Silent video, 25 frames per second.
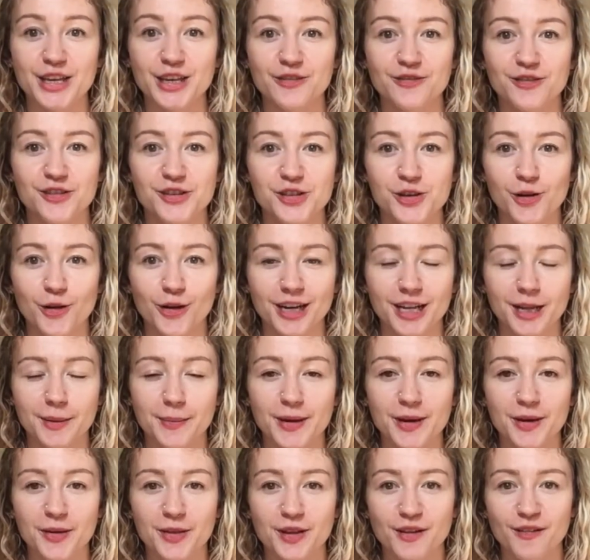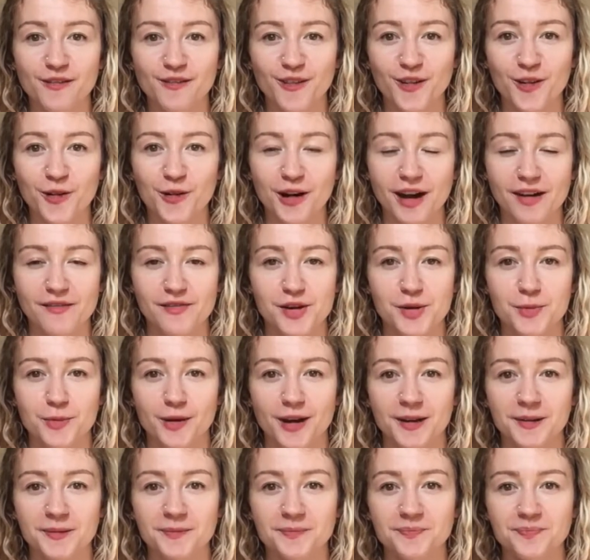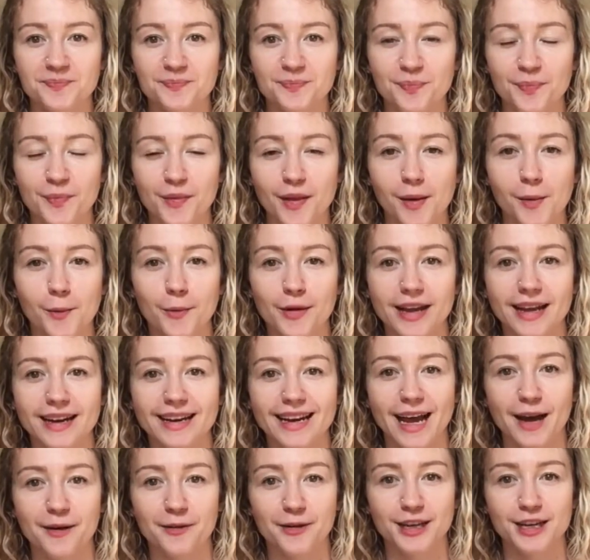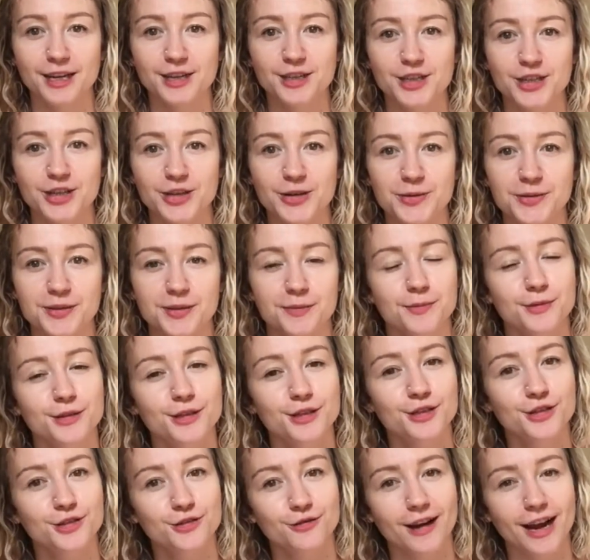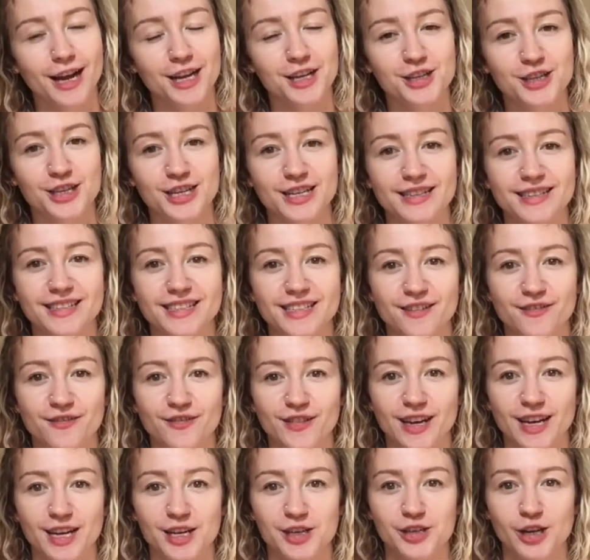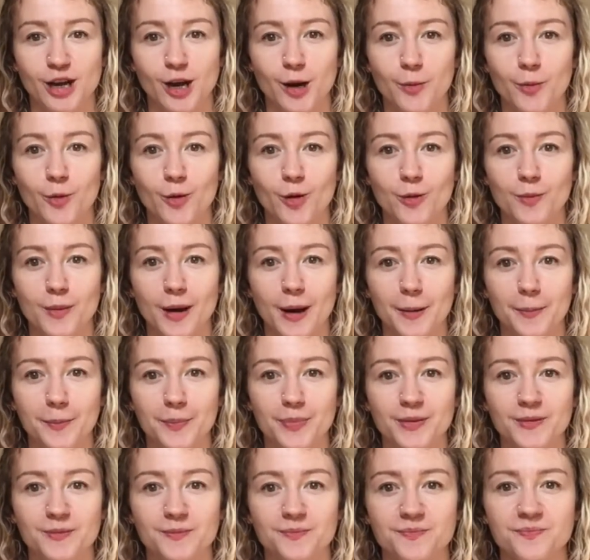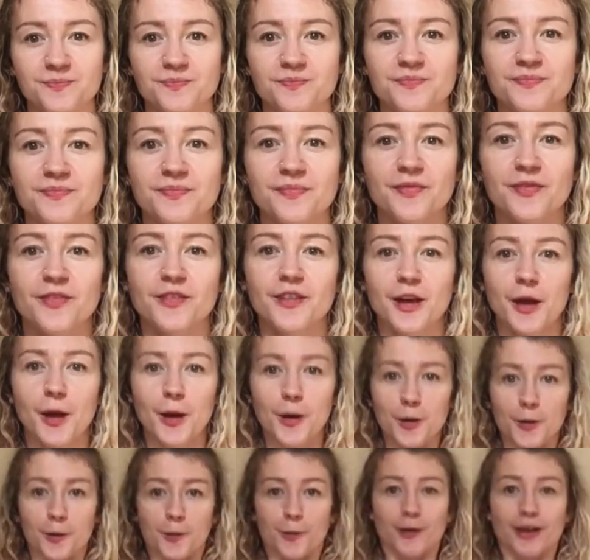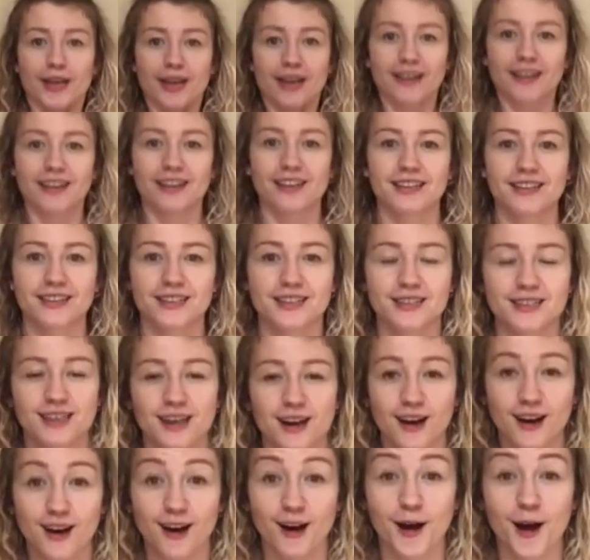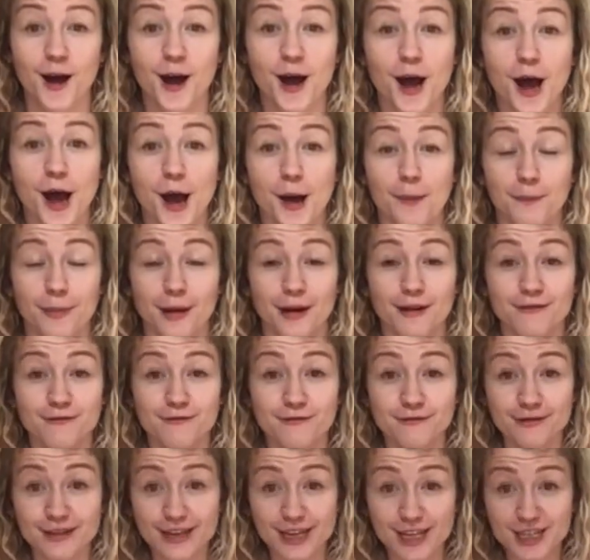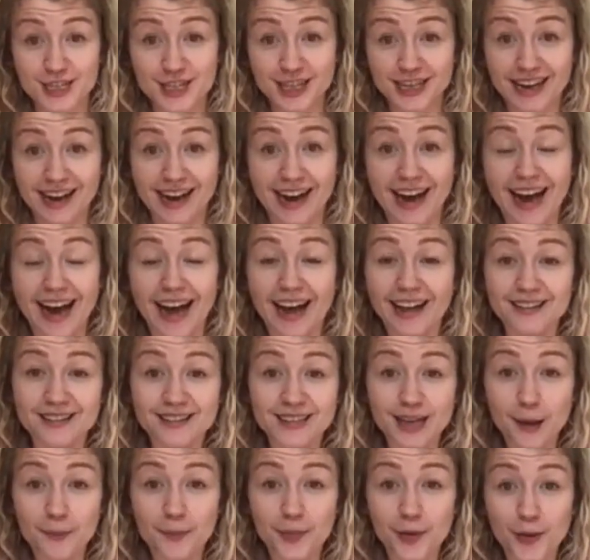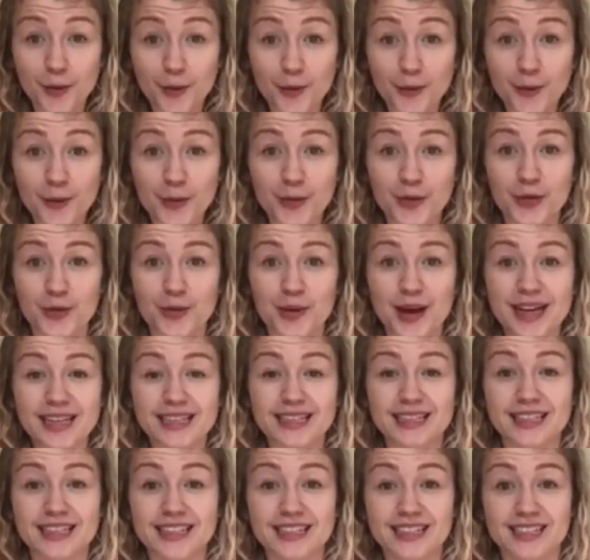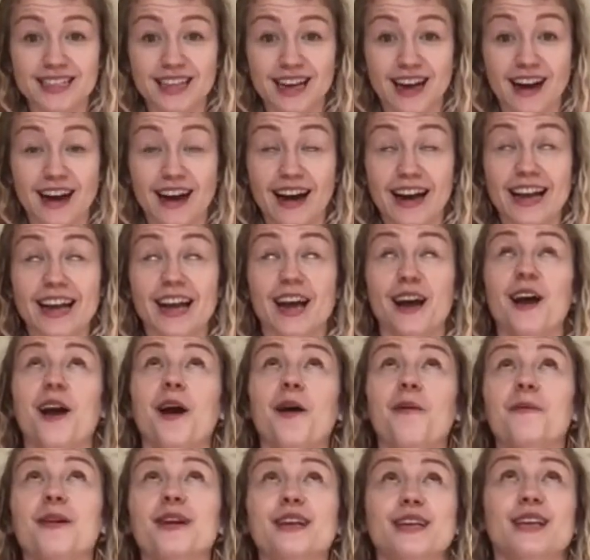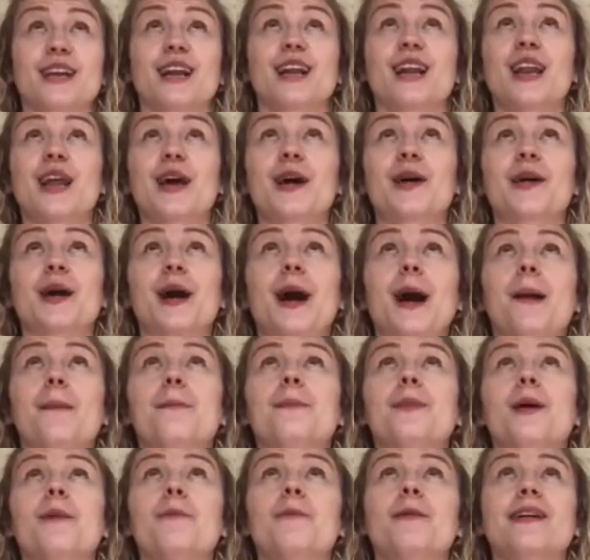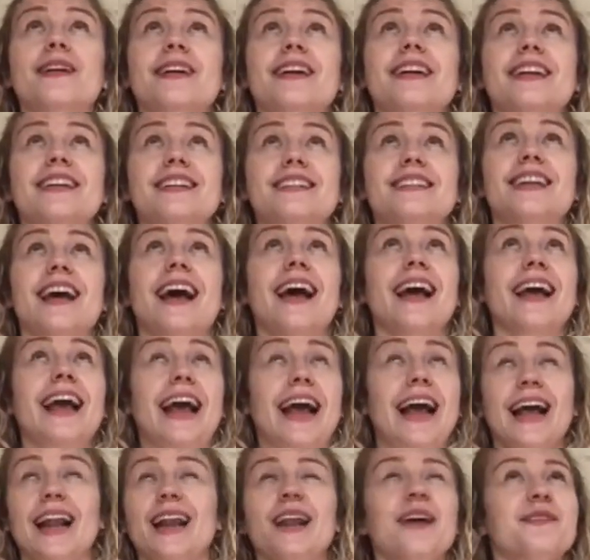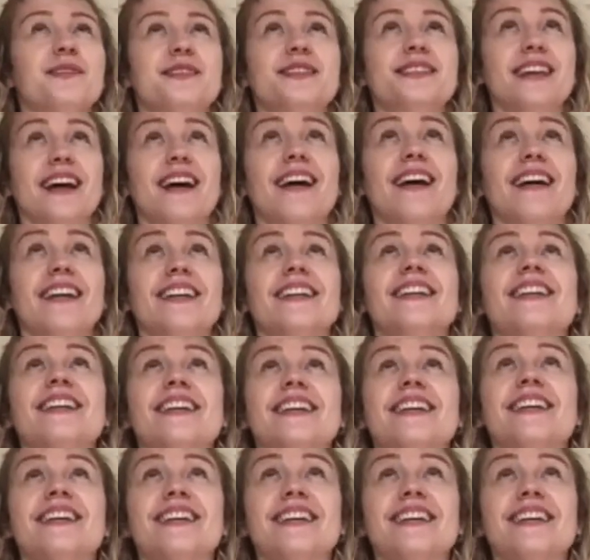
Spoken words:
you for joining me on the floor, everyone. We are now going to do some stretches to finish our warm-up. We are going to start by reaching our hands up all the way to the sky, and we're going to look up and we're going to say, "Hello, sun."